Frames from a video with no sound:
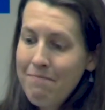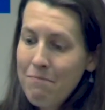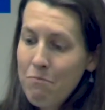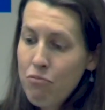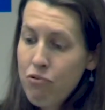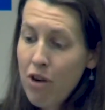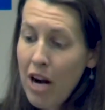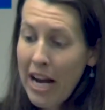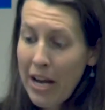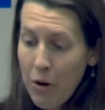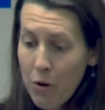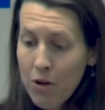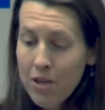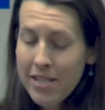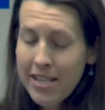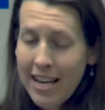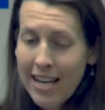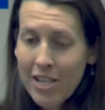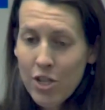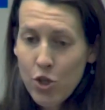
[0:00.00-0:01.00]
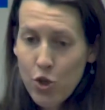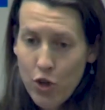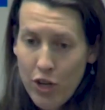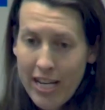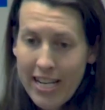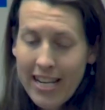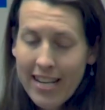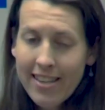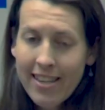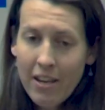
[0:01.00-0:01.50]
prioritize
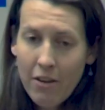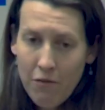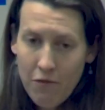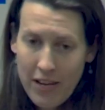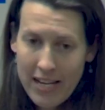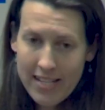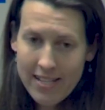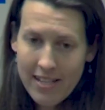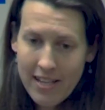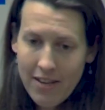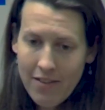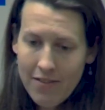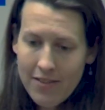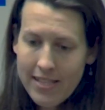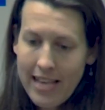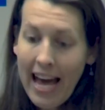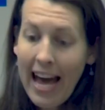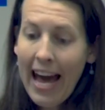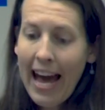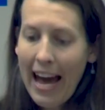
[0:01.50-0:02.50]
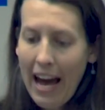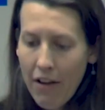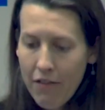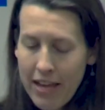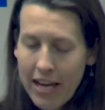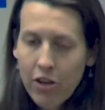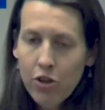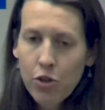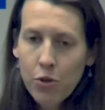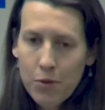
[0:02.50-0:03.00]
treating the invasives that have
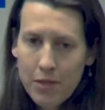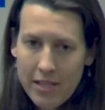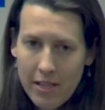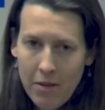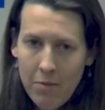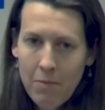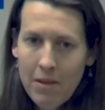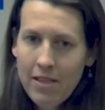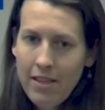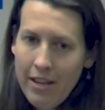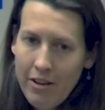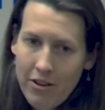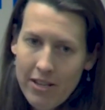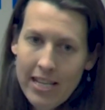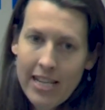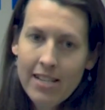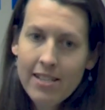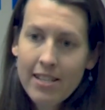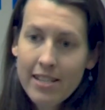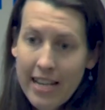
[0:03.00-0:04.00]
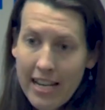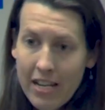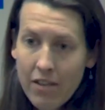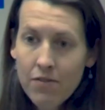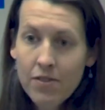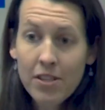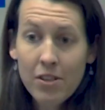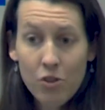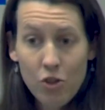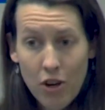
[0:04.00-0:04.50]
that close similarity to
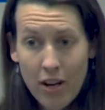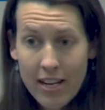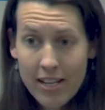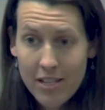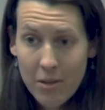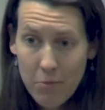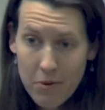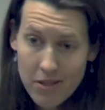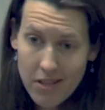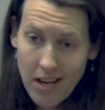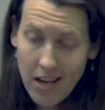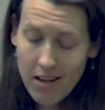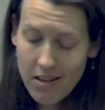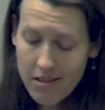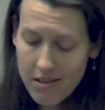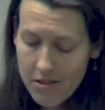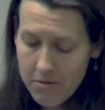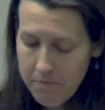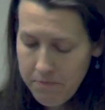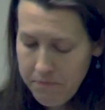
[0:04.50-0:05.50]
natives they're trying to protect.